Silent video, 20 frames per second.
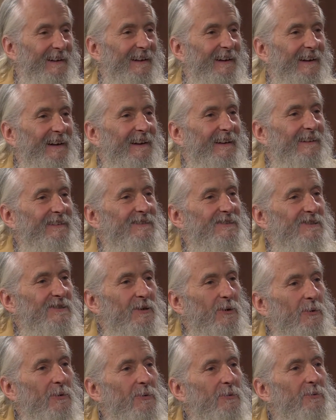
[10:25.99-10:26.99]
And
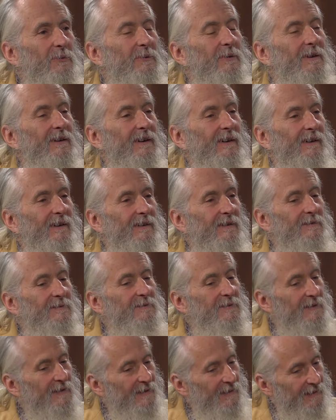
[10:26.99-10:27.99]
so,
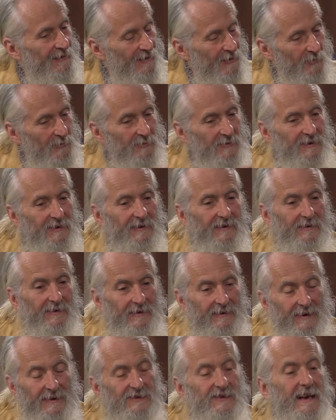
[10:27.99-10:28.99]

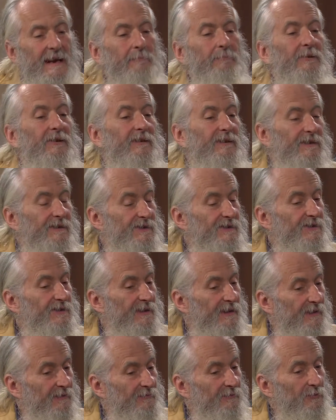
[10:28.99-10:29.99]
an example is
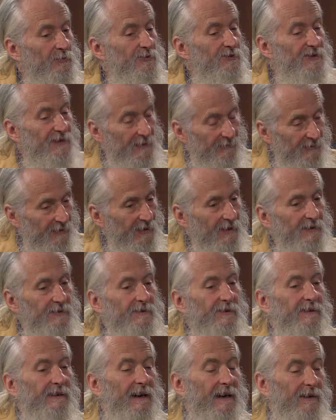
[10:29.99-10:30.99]
that for
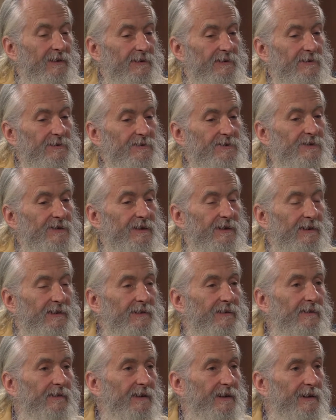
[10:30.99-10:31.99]
$700,
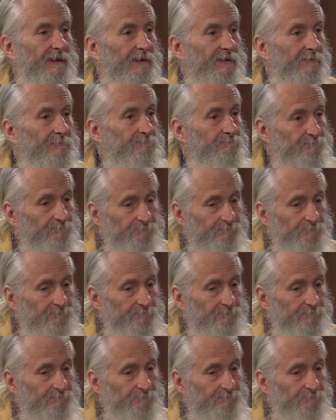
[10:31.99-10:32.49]
then